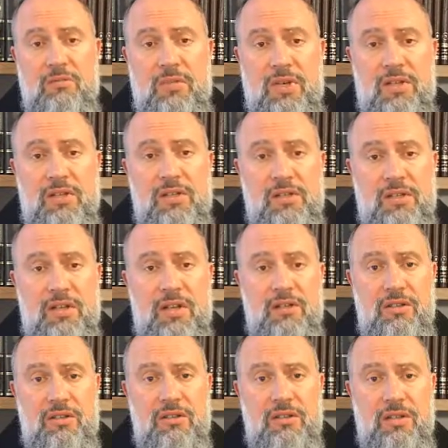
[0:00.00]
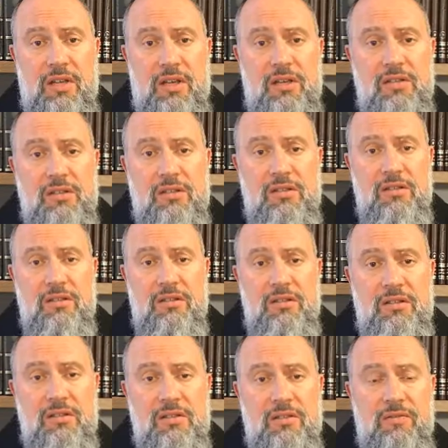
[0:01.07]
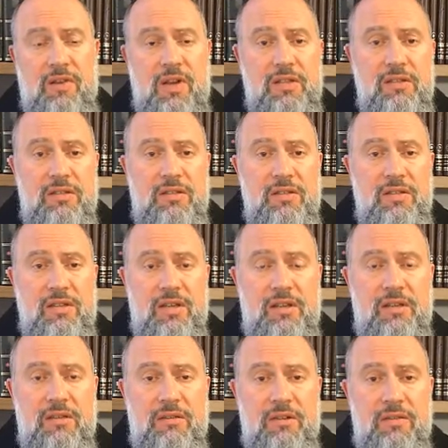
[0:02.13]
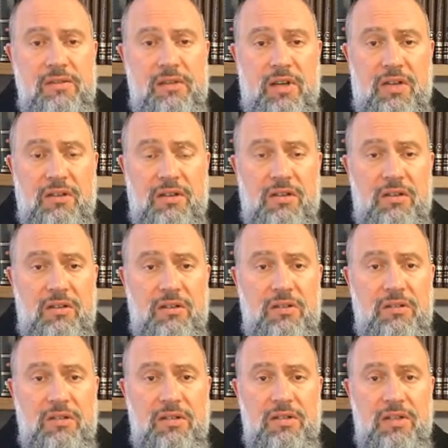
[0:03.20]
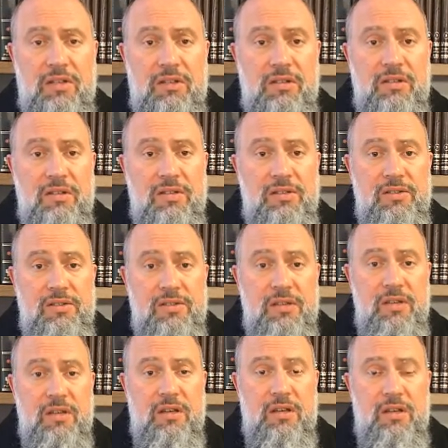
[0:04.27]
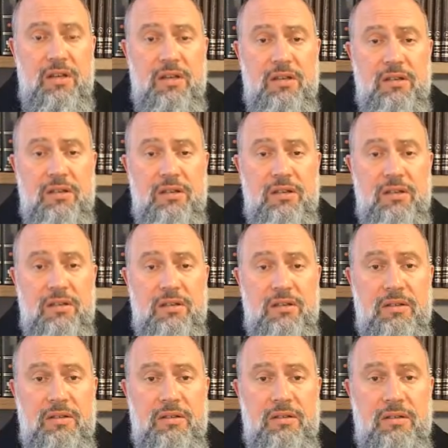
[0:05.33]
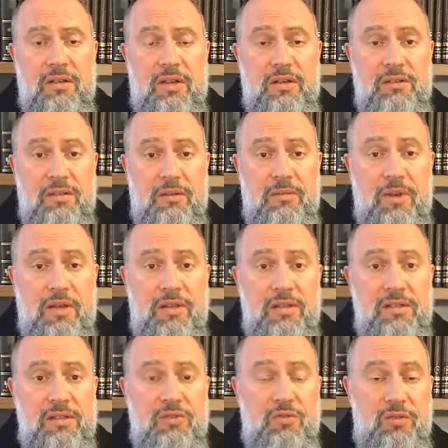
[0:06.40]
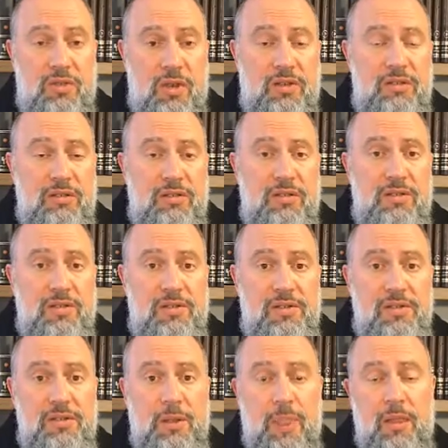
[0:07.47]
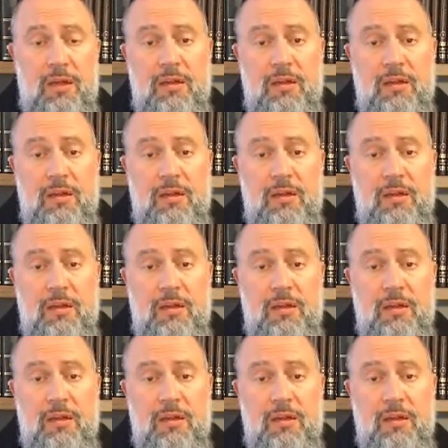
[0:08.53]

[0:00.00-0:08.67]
But it is an ancient text. Suffice it to say that Rav Sa'adia Gaon, in his Hakdama, in his introduction to his